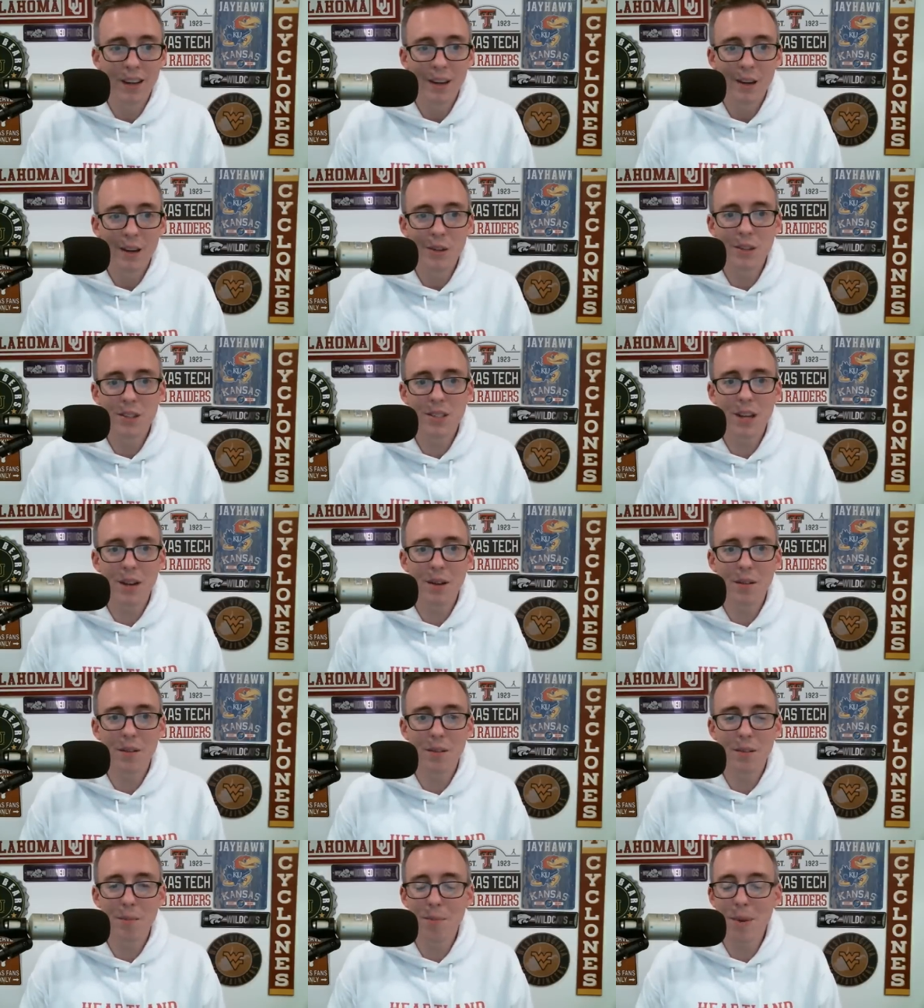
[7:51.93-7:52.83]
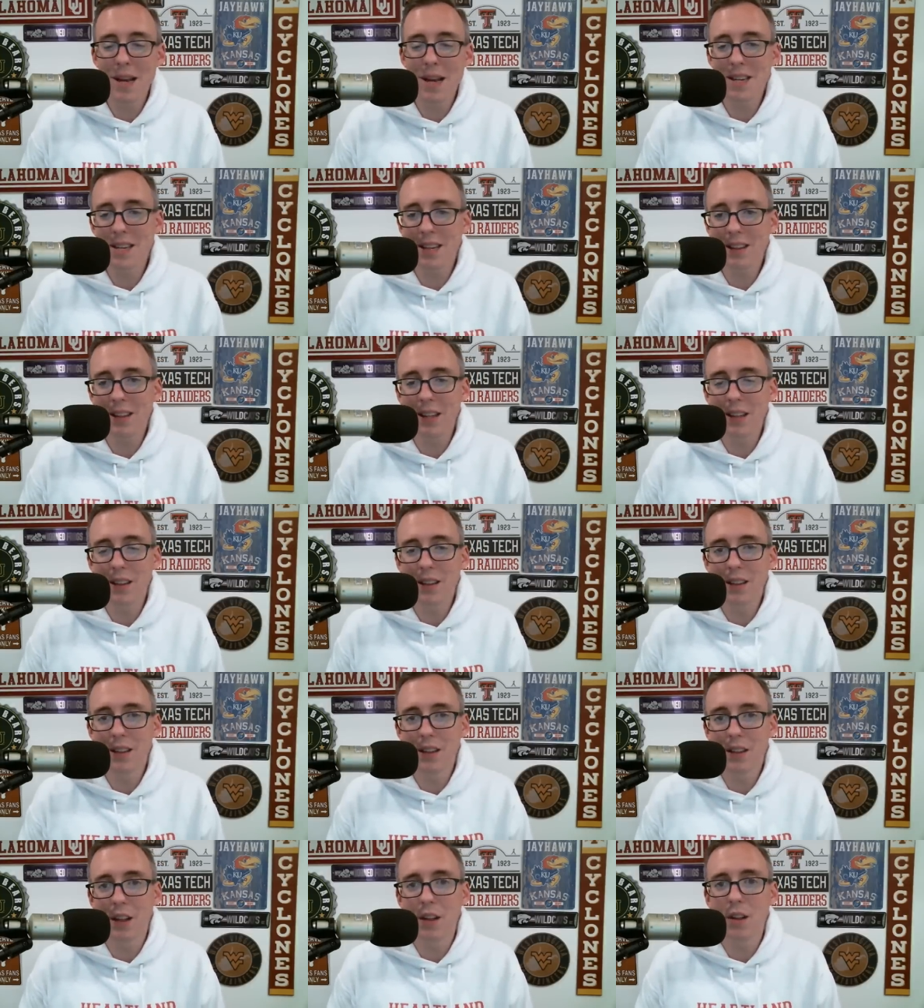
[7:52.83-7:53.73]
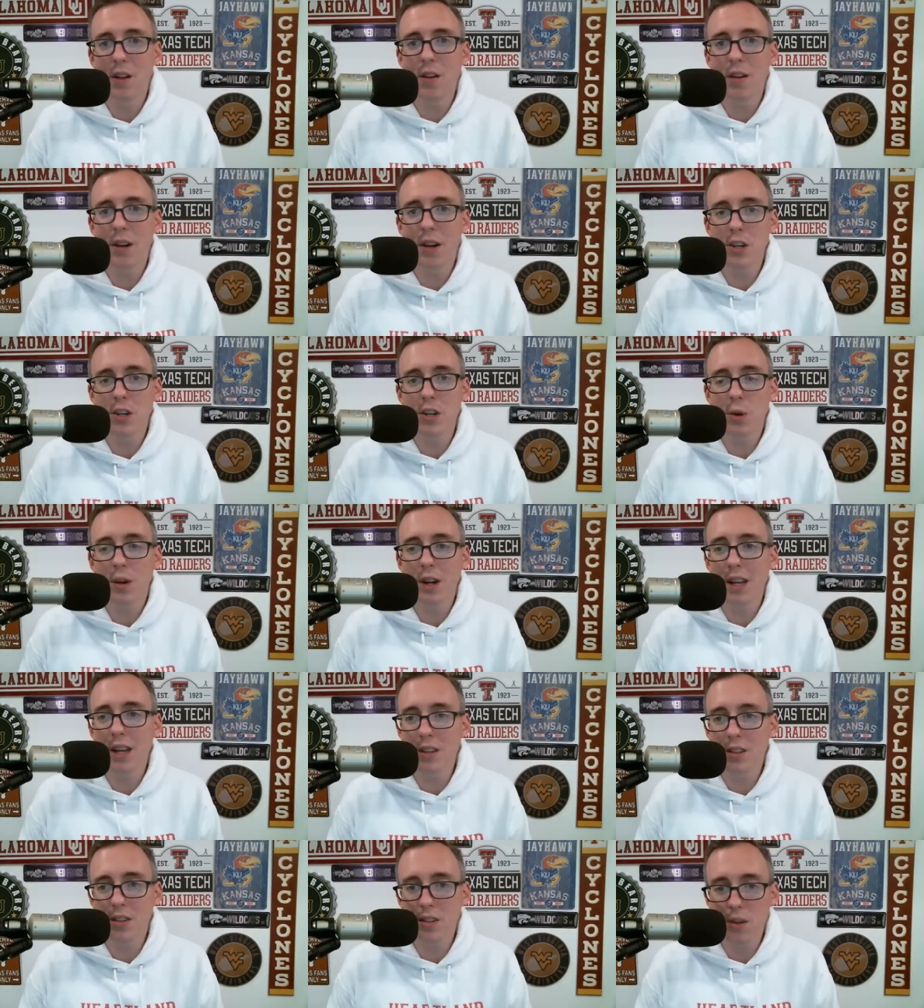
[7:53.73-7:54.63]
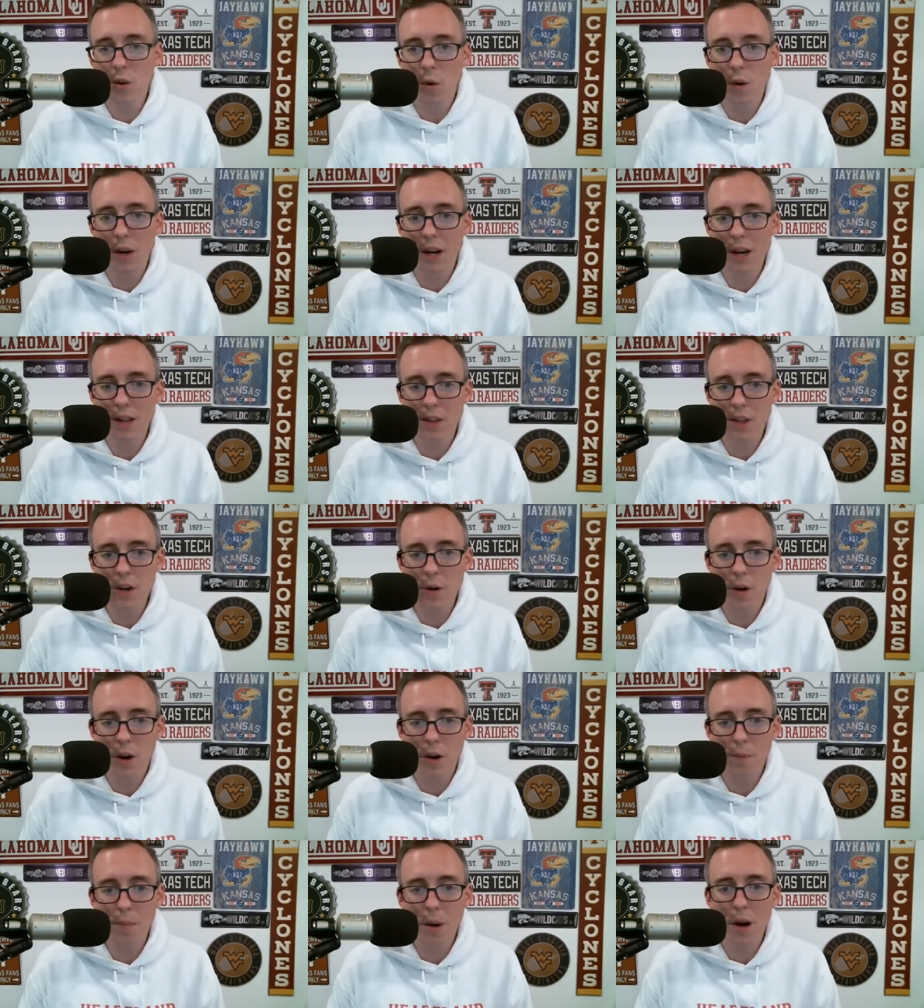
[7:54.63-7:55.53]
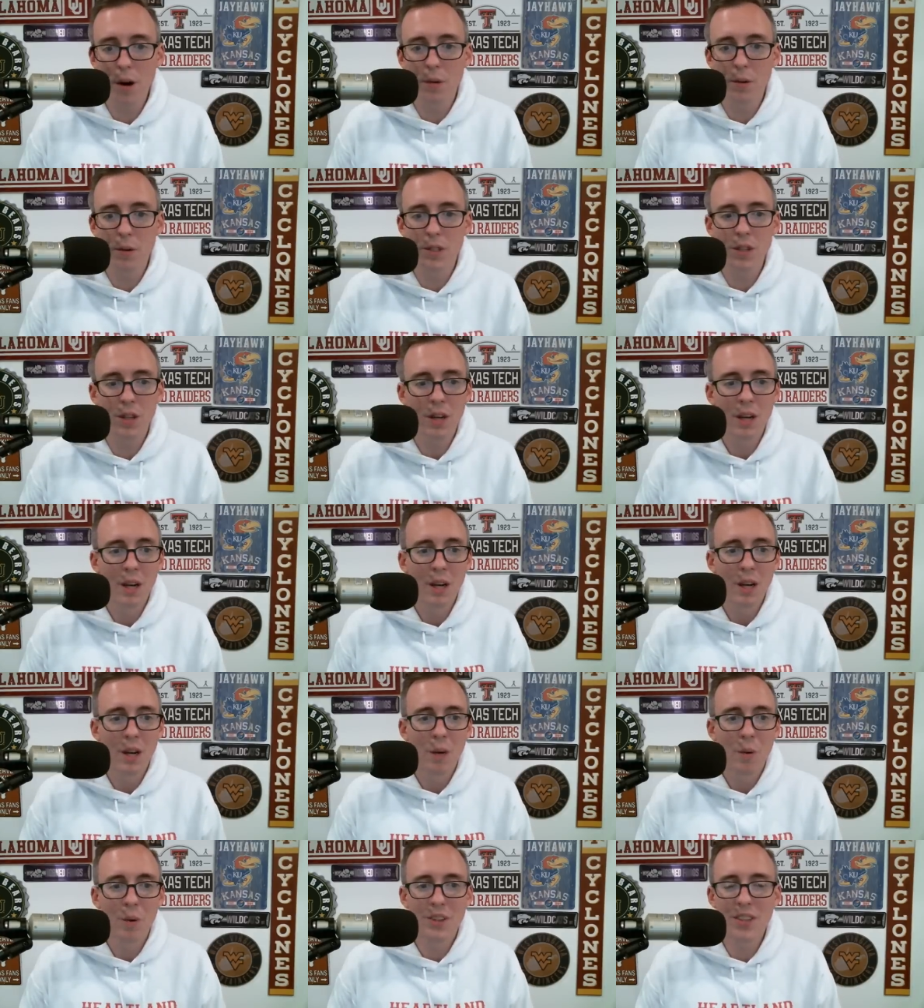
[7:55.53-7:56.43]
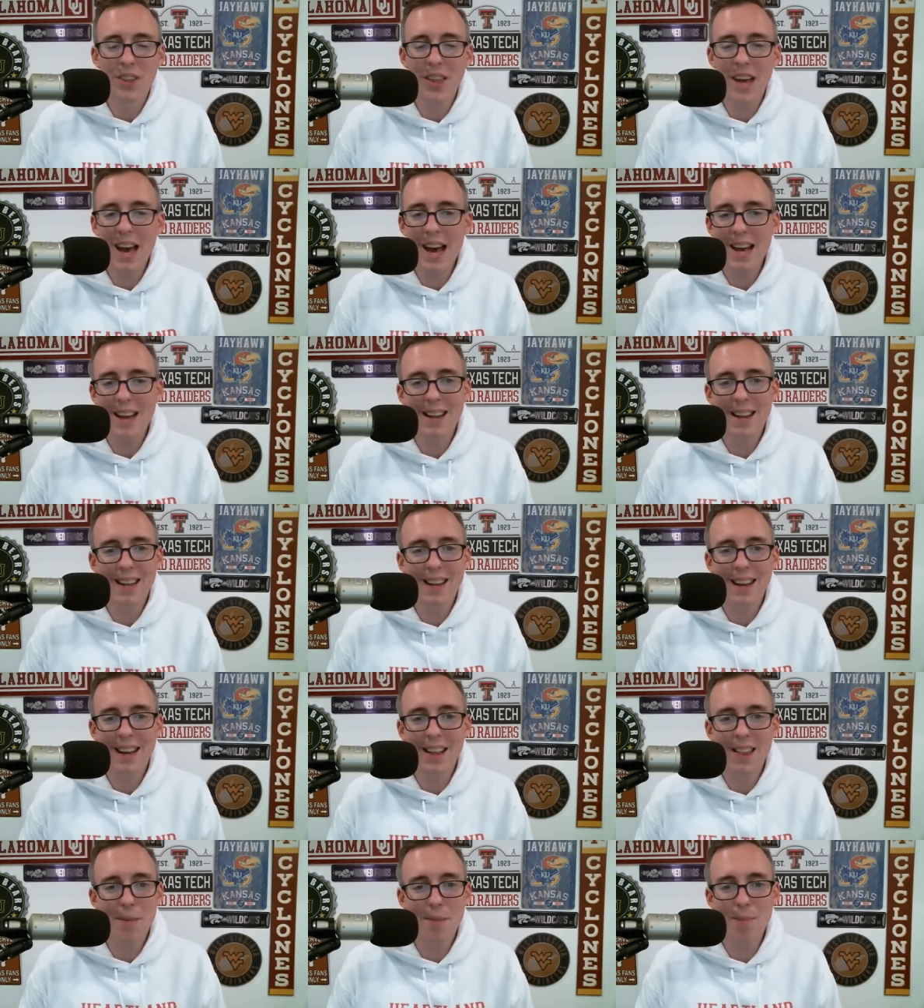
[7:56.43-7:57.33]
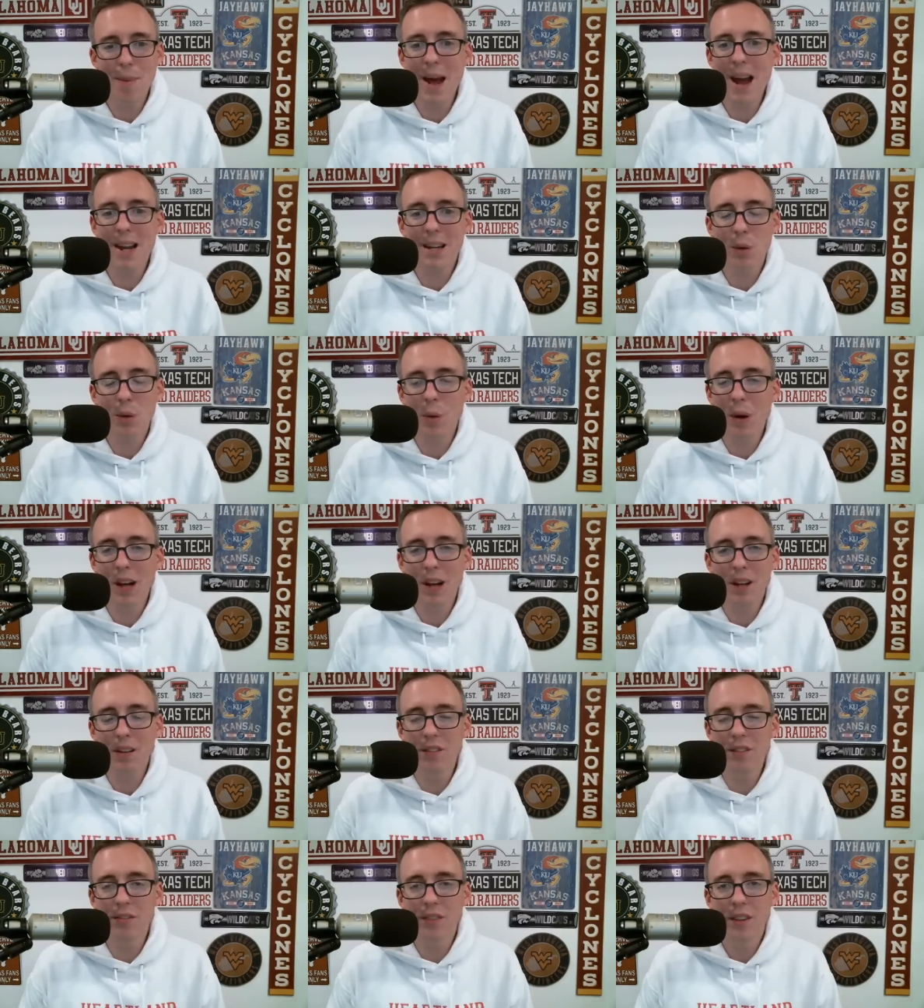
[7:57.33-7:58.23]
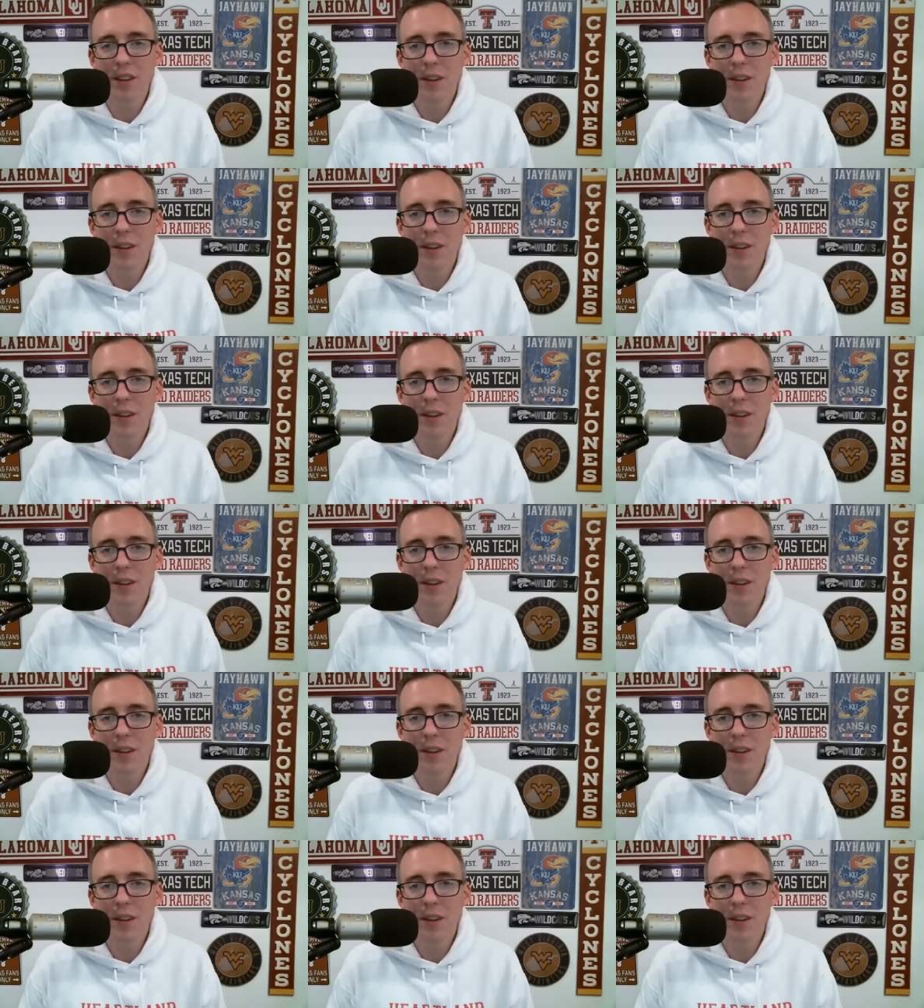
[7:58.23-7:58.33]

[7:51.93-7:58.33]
who said basically the long and short of his story at the New York Post was that the Pac-12